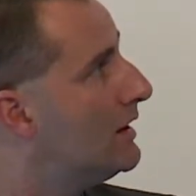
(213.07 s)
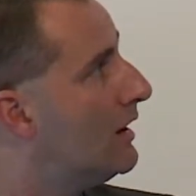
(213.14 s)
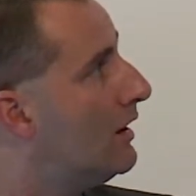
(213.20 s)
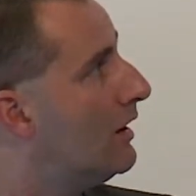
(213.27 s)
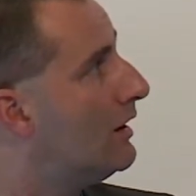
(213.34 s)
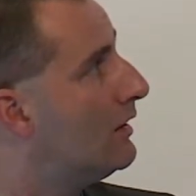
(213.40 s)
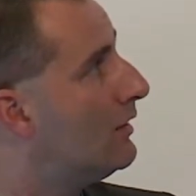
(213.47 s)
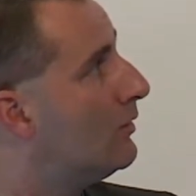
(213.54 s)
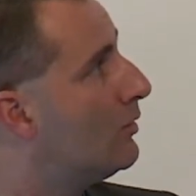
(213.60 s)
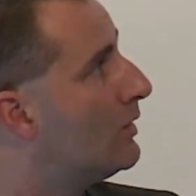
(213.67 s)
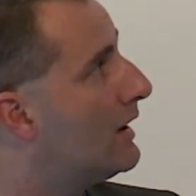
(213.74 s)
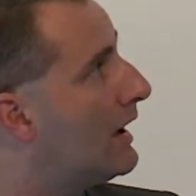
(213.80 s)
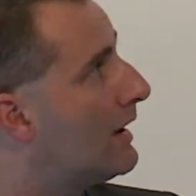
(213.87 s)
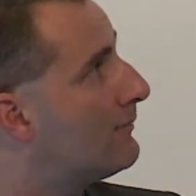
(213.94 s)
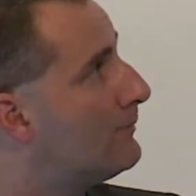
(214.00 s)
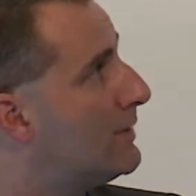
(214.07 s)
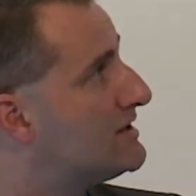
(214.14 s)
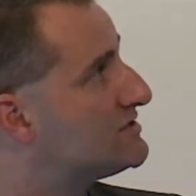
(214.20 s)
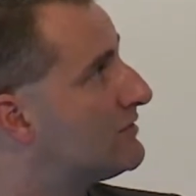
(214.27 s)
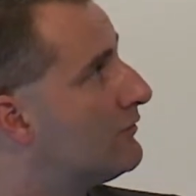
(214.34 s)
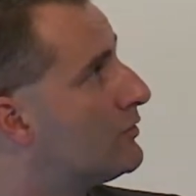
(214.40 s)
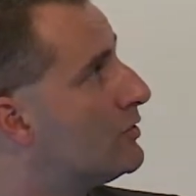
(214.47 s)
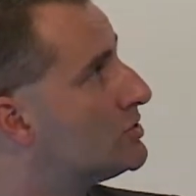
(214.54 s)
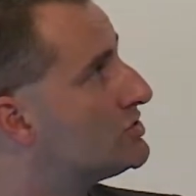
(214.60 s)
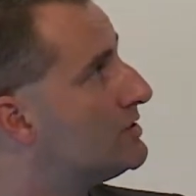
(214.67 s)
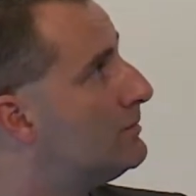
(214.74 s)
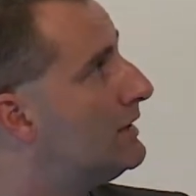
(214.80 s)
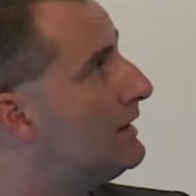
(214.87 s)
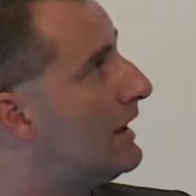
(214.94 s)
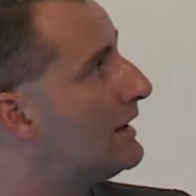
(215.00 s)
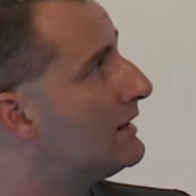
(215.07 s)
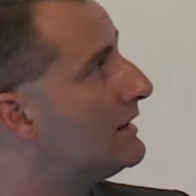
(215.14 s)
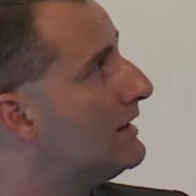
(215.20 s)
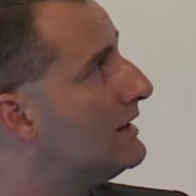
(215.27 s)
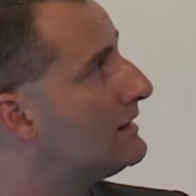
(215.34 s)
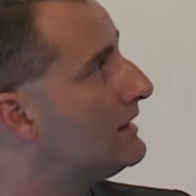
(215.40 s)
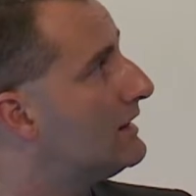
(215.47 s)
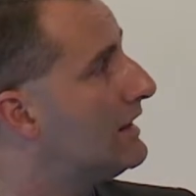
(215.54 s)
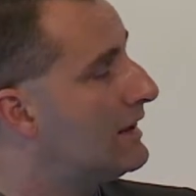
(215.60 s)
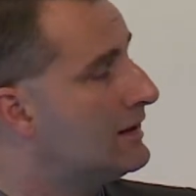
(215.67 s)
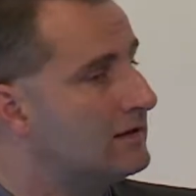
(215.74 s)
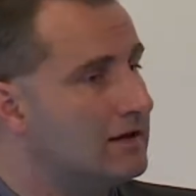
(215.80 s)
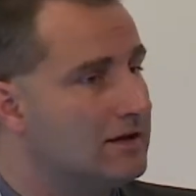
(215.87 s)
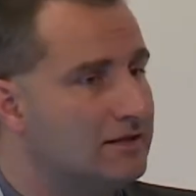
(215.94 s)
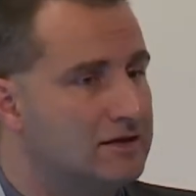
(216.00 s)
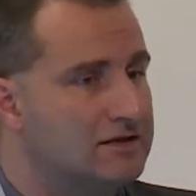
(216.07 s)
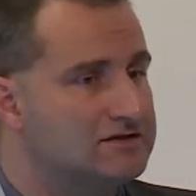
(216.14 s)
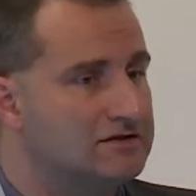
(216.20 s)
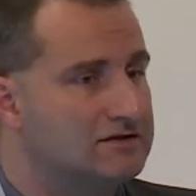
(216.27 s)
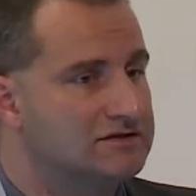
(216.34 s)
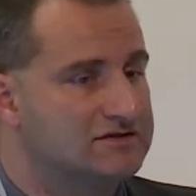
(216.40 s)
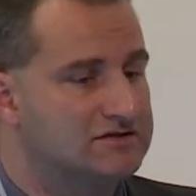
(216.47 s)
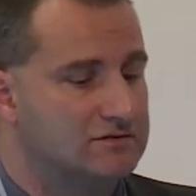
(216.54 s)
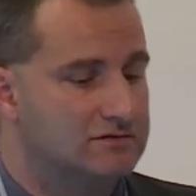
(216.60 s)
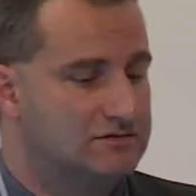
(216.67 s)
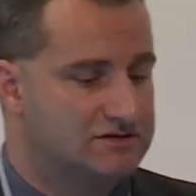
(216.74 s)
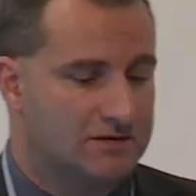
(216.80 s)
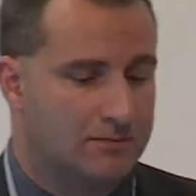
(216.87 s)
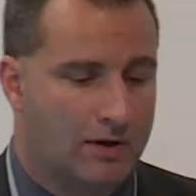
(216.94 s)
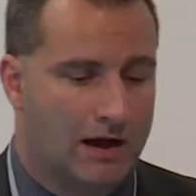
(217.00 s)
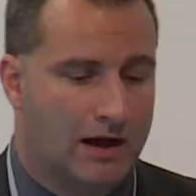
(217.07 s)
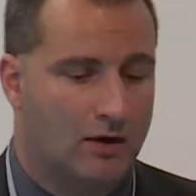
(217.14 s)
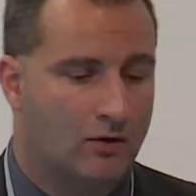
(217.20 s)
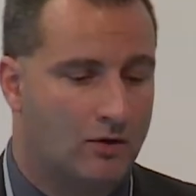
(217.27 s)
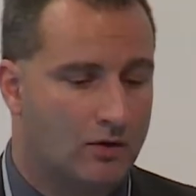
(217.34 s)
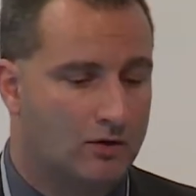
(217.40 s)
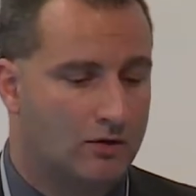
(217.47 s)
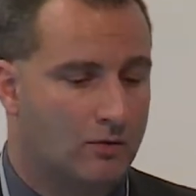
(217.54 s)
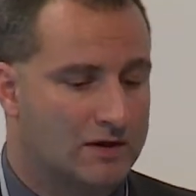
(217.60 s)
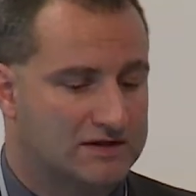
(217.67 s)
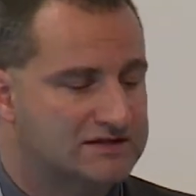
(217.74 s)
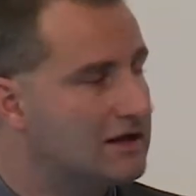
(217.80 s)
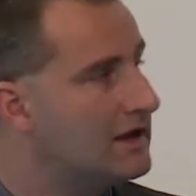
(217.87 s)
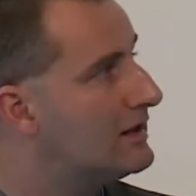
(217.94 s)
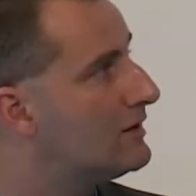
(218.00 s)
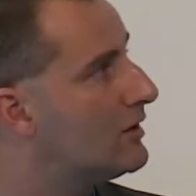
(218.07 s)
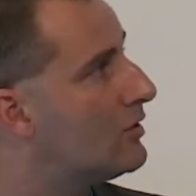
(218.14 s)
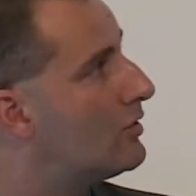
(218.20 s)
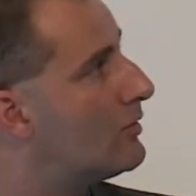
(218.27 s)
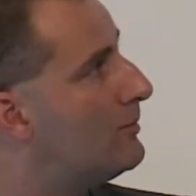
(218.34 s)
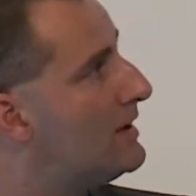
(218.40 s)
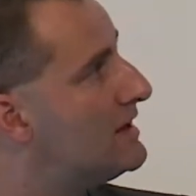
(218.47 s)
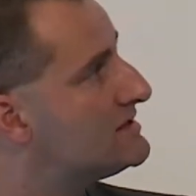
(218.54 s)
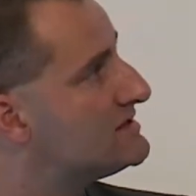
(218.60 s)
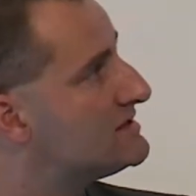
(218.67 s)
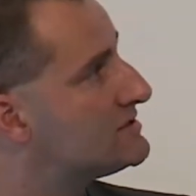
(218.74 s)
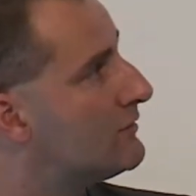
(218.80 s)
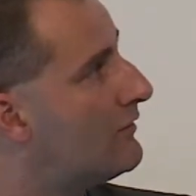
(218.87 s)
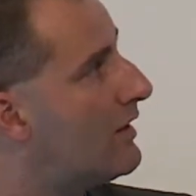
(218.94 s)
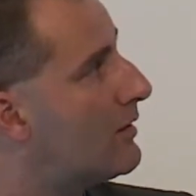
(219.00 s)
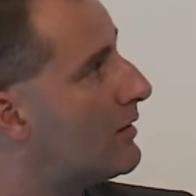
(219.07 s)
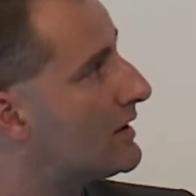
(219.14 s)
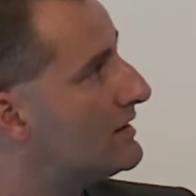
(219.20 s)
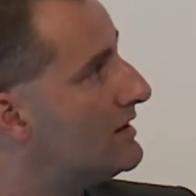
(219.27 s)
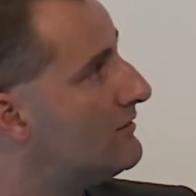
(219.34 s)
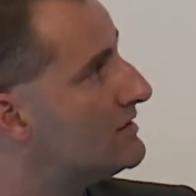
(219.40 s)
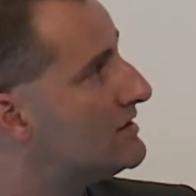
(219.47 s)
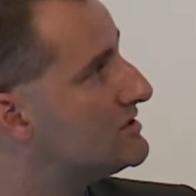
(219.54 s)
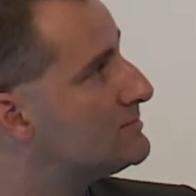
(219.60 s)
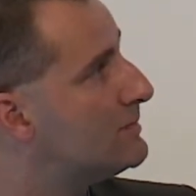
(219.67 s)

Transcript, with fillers: Uh, we are based, of course, in Milan, Italy, and Italy is, is somehow, once again, the core business of our activities.